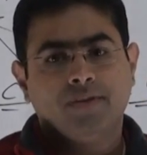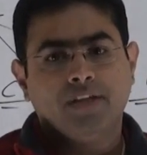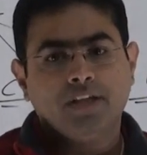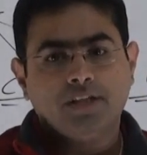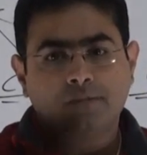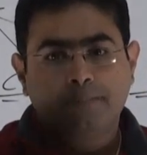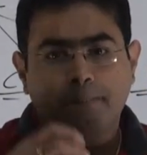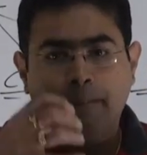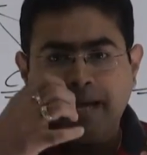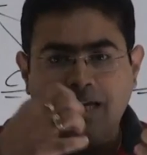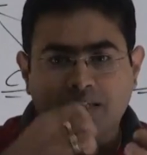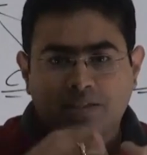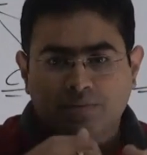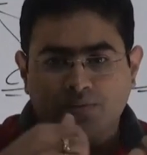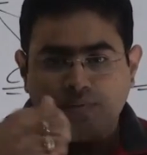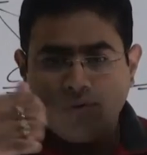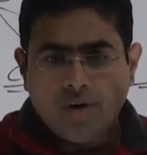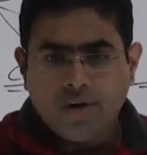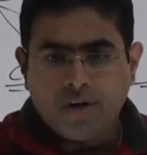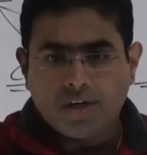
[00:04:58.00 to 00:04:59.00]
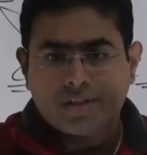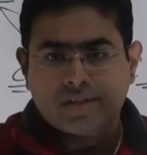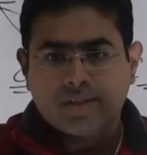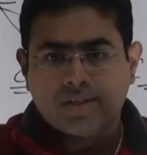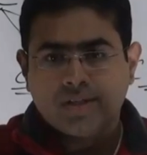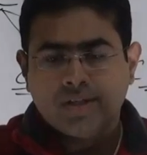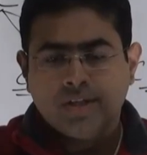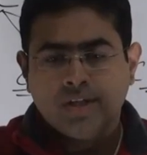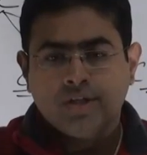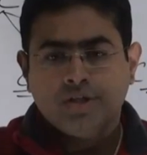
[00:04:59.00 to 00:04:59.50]
This space
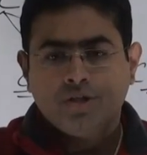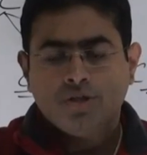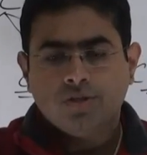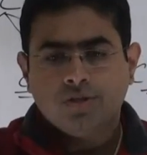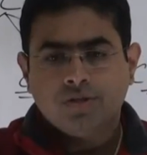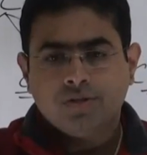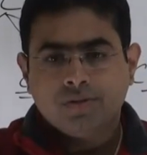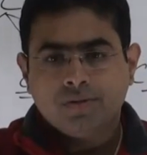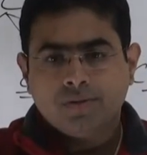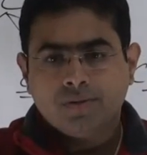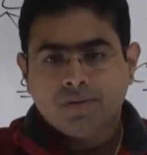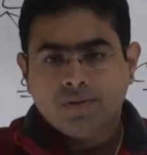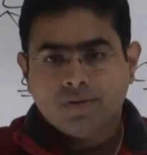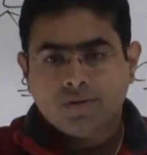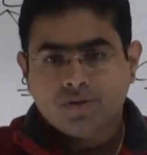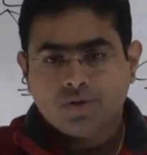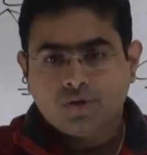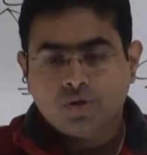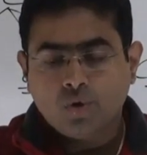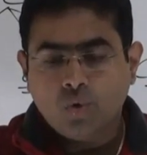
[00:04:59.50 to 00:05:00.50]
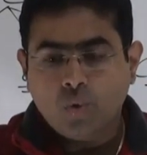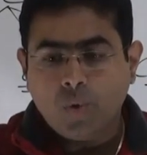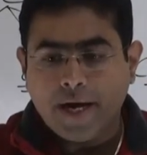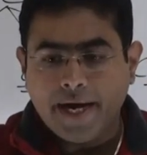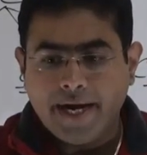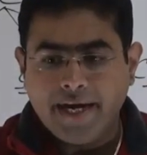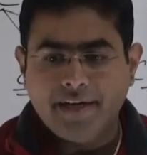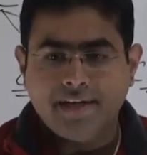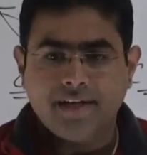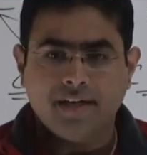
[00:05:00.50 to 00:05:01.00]
works through
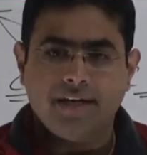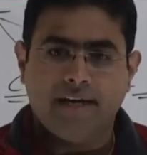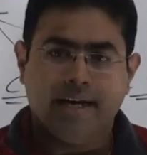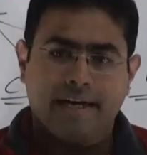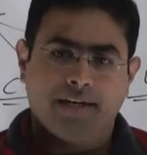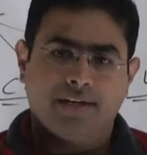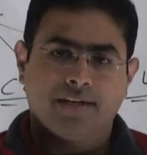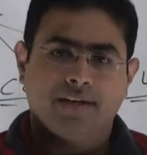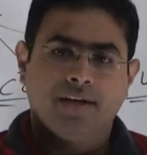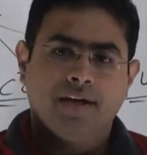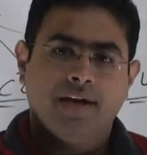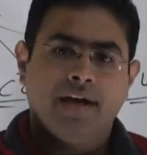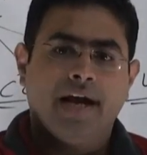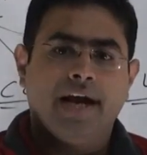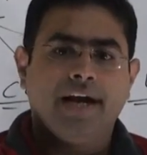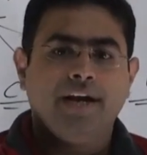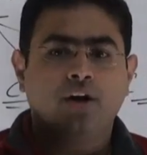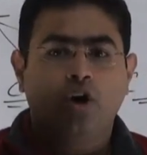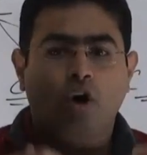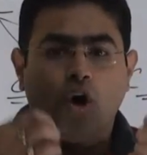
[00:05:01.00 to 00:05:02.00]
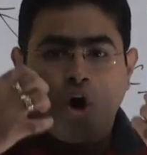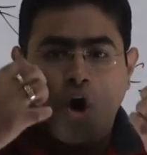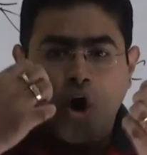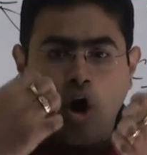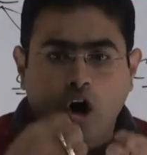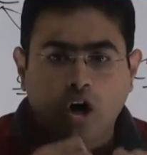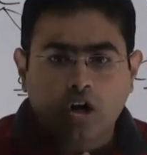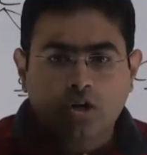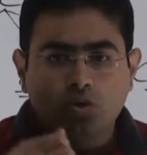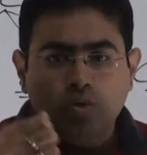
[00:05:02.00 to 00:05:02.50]
internet. And
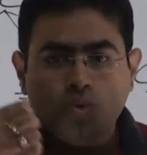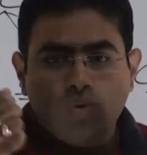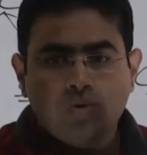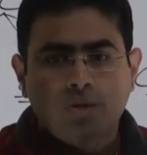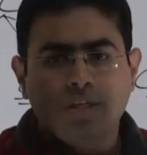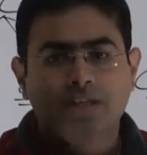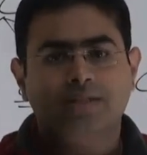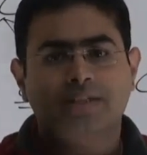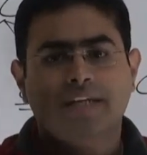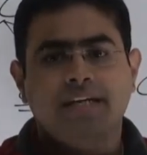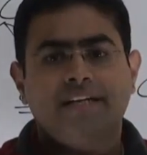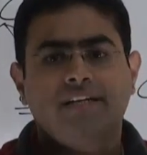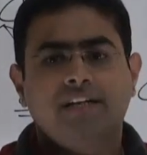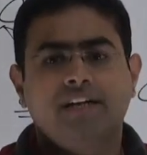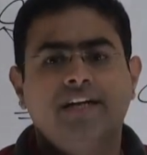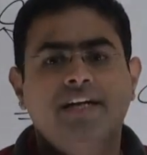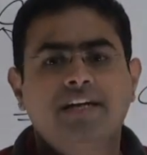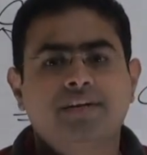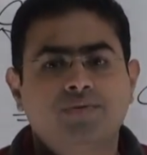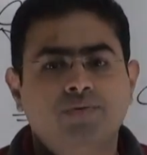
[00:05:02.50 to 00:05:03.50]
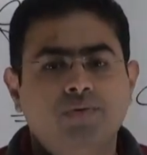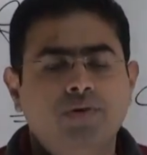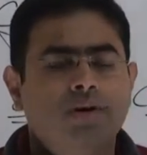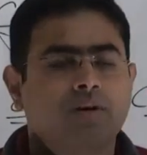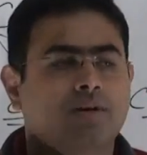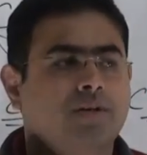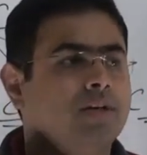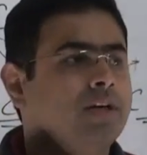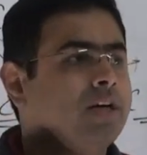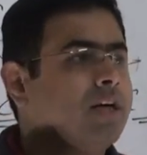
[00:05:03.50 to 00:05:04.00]
how do this internet
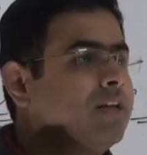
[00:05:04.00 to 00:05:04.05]
work?